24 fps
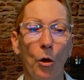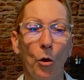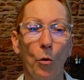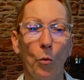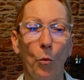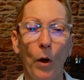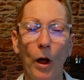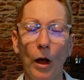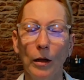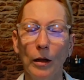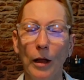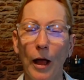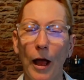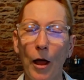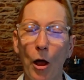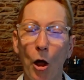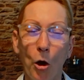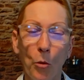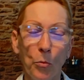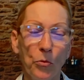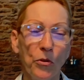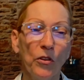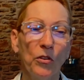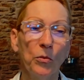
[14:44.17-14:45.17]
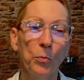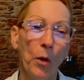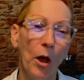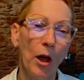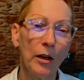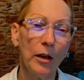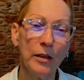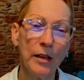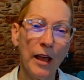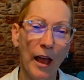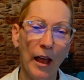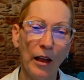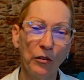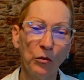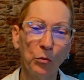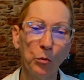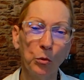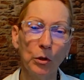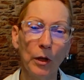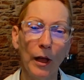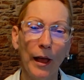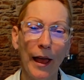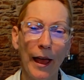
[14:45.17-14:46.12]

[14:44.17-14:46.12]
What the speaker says: Well, I hope this podcast will